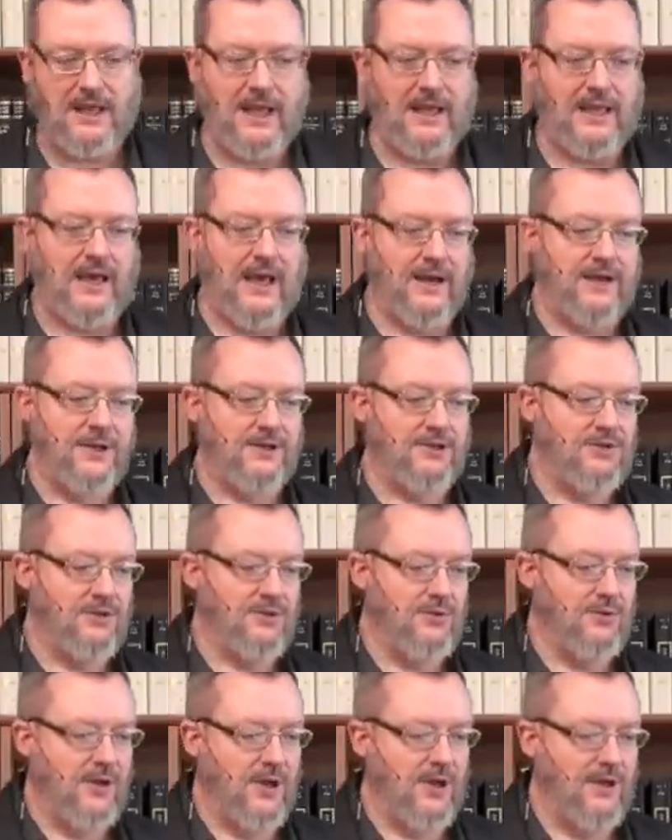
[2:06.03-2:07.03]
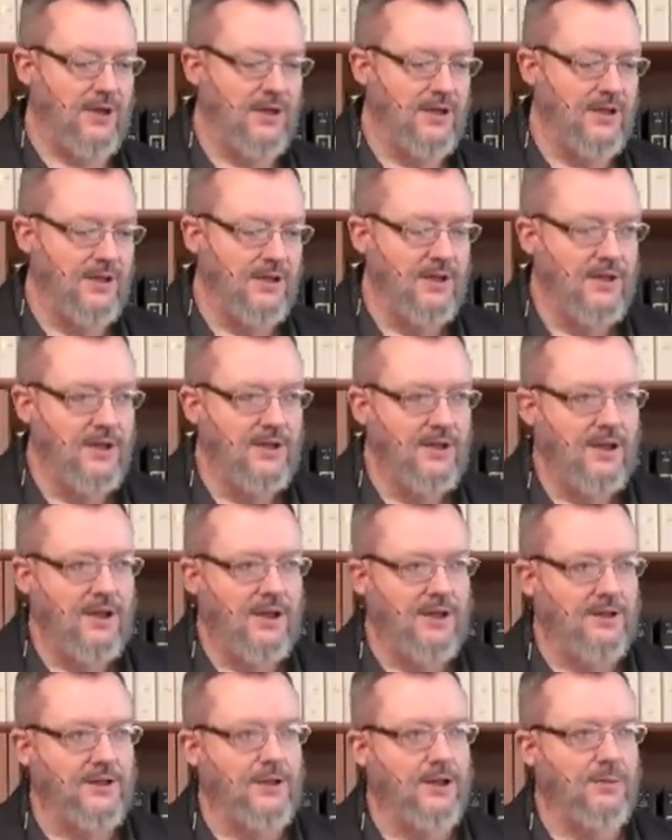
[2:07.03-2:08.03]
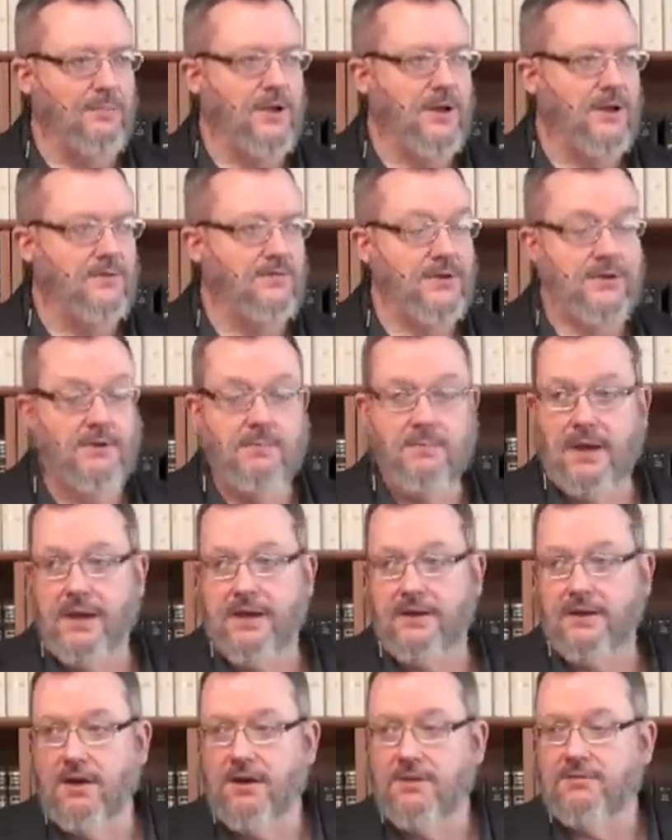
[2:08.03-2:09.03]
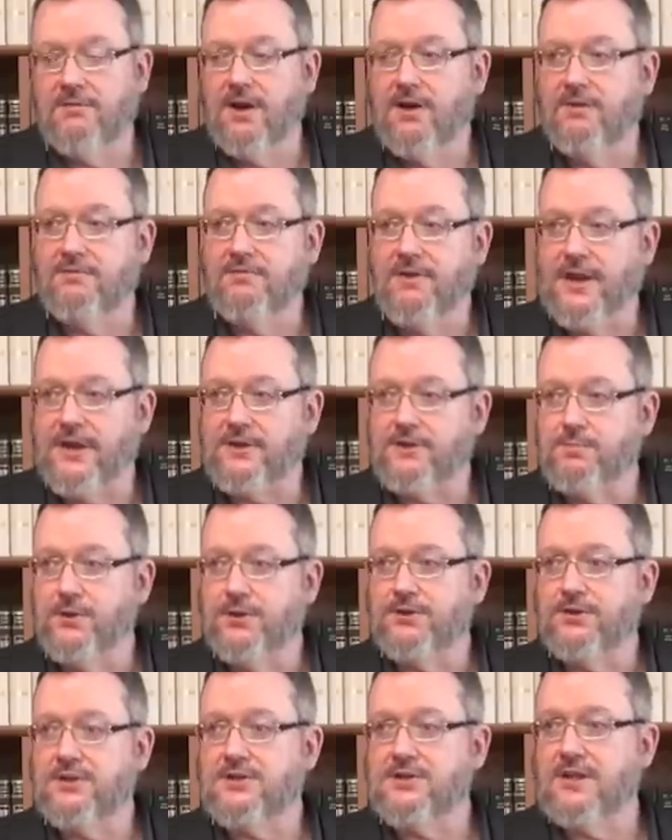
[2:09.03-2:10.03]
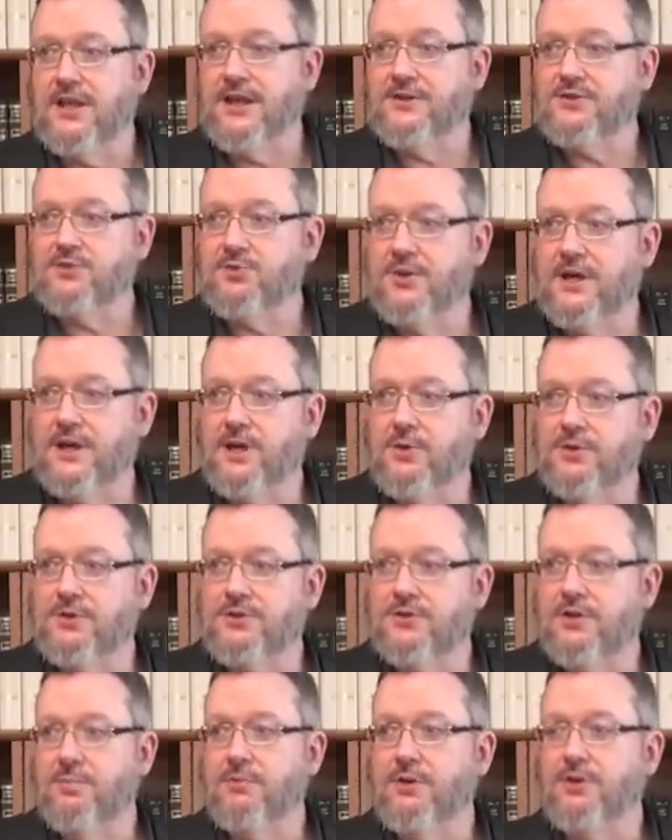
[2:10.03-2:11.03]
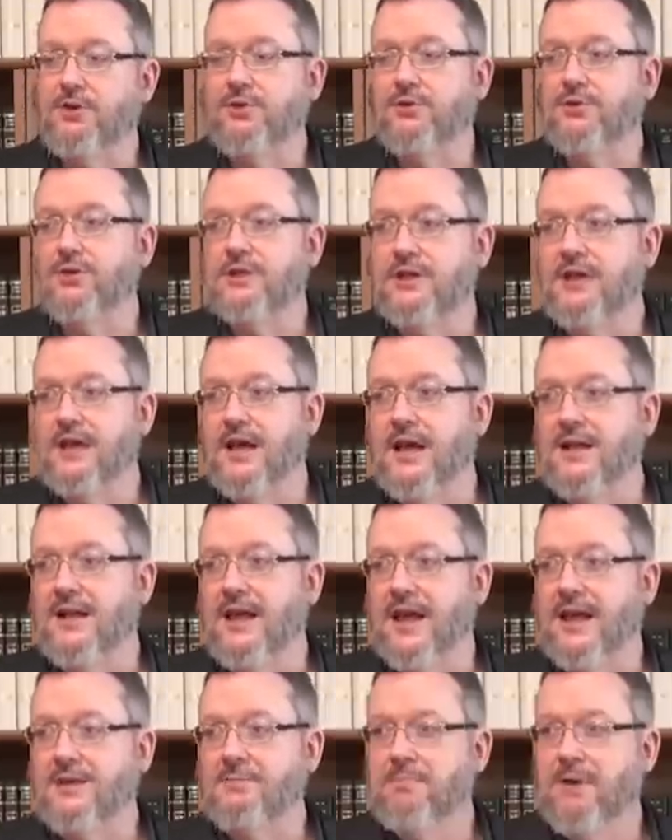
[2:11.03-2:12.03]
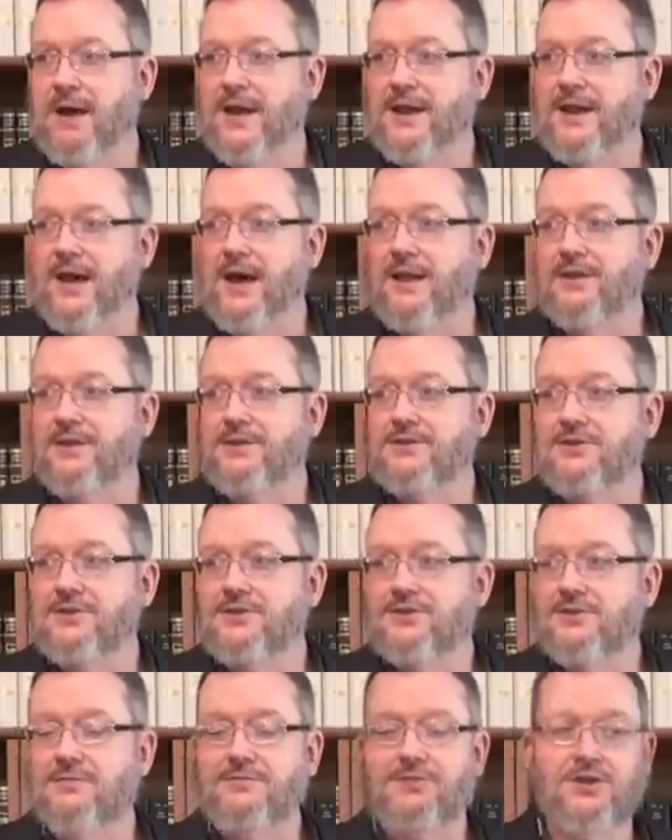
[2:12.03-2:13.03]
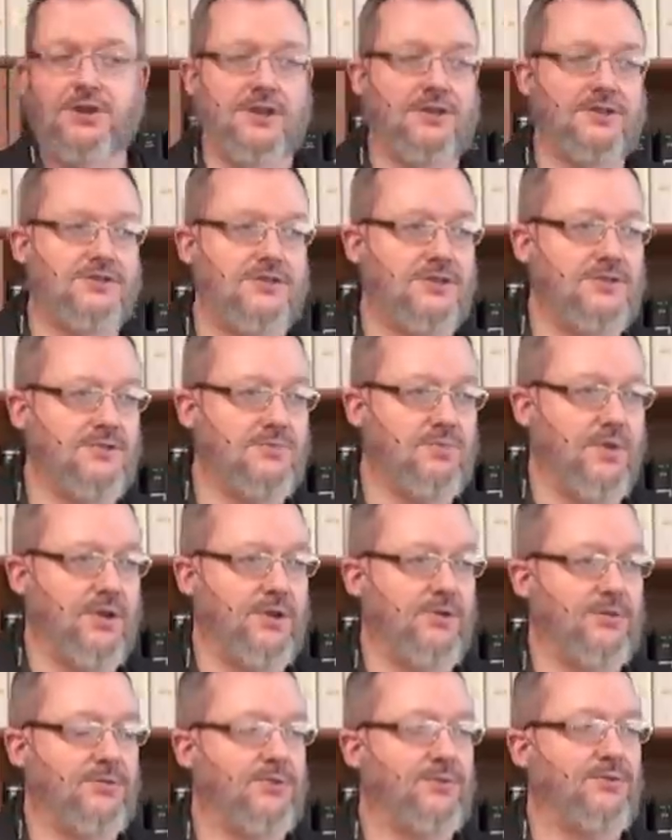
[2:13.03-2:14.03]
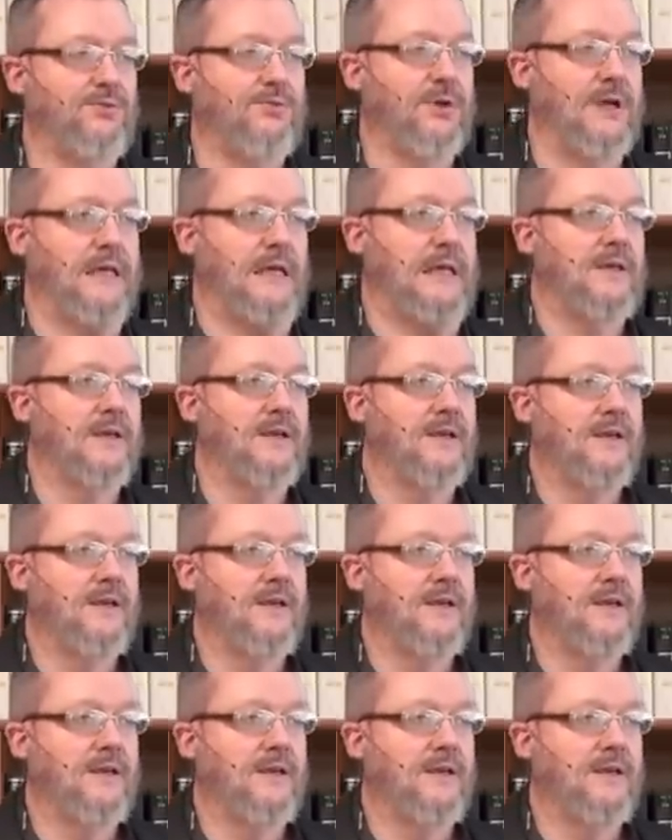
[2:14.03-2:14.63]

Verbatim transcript: I got into a, uh, a little bit of a debate on, on Facebook this last week with someone who did not like my analysis of Genesis 1 through 3.